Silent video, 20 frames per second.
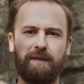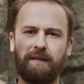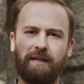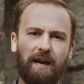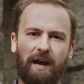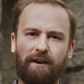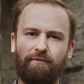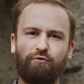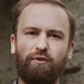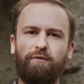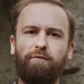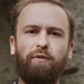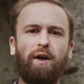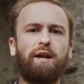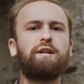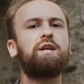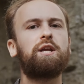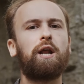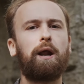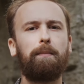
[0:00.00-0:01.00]
been kind of
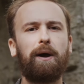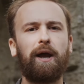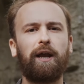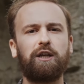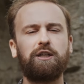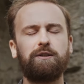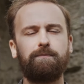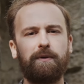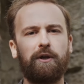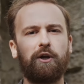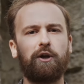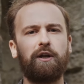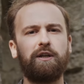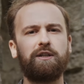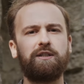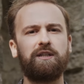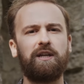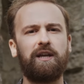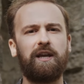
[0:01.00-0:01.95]
reflecting on my experience,